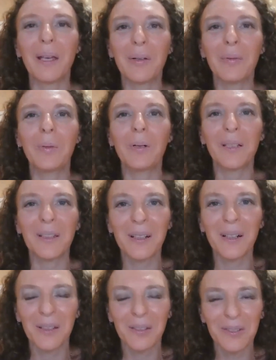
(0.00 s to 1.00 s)
pick one
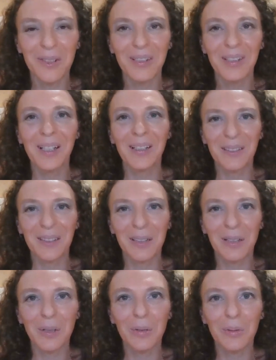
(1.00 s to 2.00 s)
country that
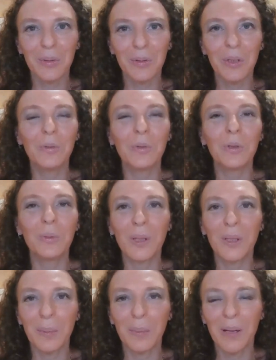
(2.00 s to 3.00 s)
you would
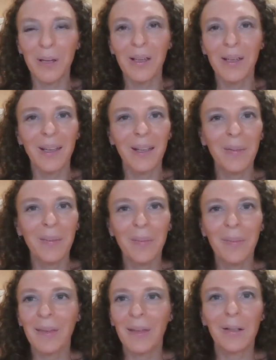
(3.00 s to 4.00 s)
want to be
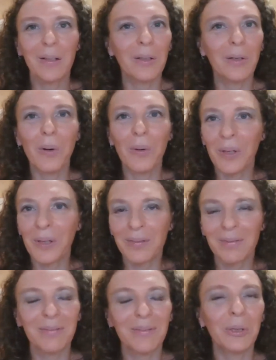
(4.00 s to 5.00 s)

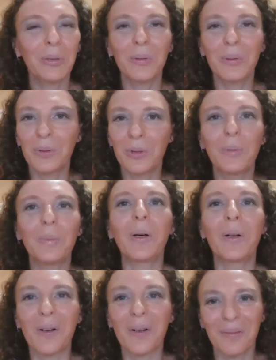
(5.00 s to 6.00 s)
going to
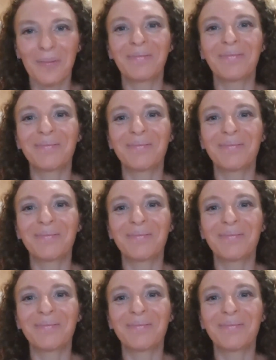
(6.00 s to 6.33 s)
tomorrow.